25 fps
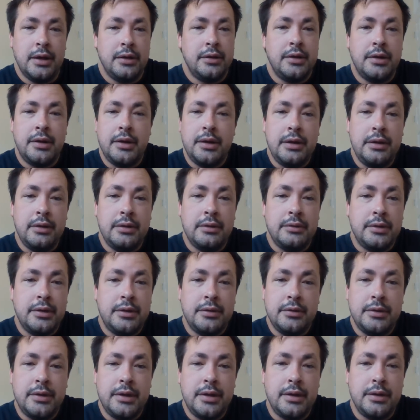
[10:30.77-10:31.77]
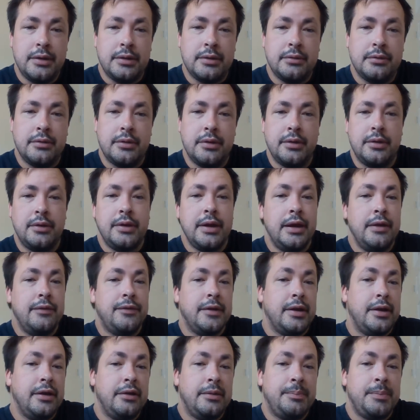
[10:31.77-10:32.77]
No, no, no. And
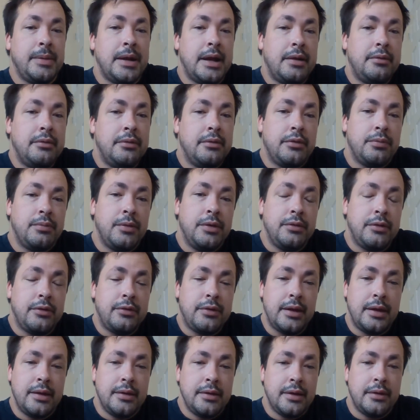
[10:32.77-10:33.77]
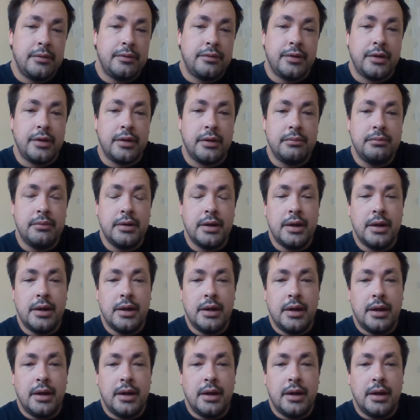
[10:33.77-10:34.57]
even his parents won't stand up for him.